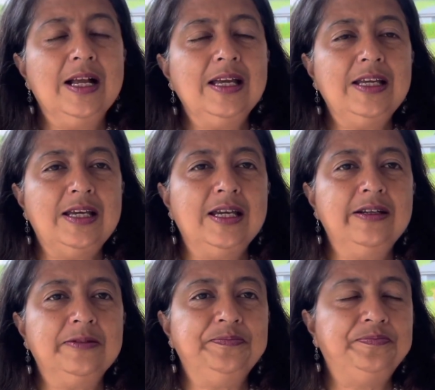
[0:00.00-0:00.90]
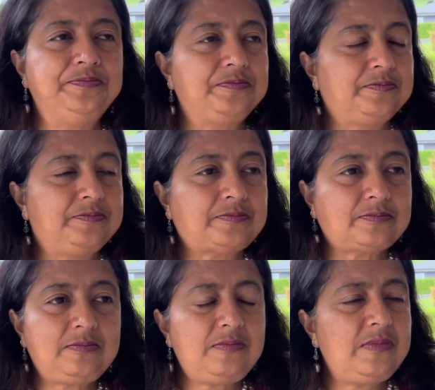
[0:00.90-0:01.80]
And
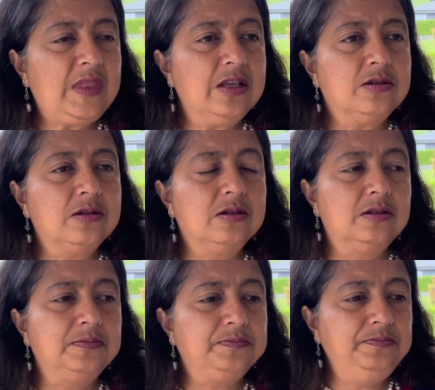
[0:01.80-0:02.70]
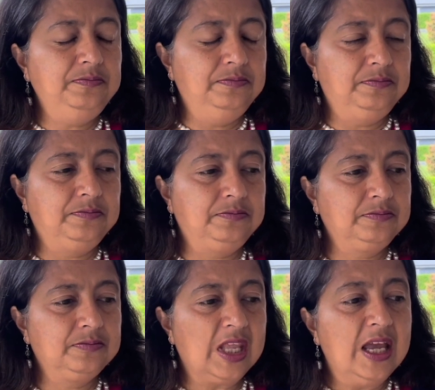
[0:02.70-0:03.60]
so
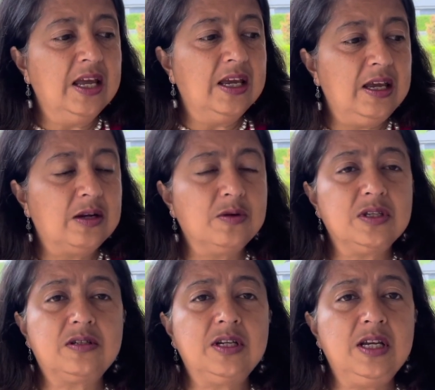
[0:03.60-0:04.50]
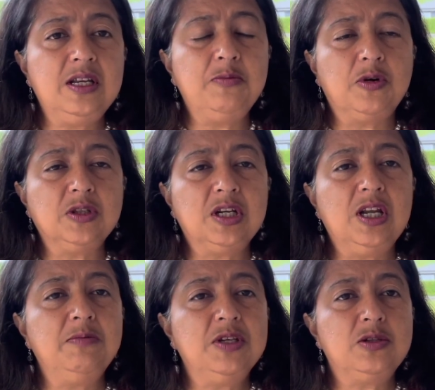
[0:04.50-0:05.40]
it was really
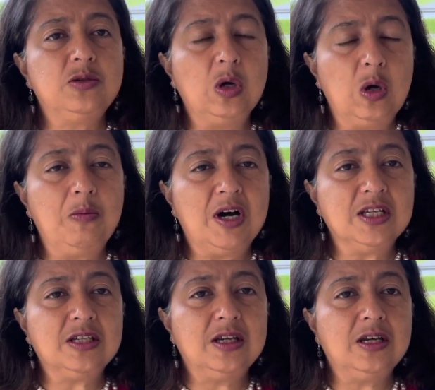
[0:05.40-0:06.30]
bothering me so much.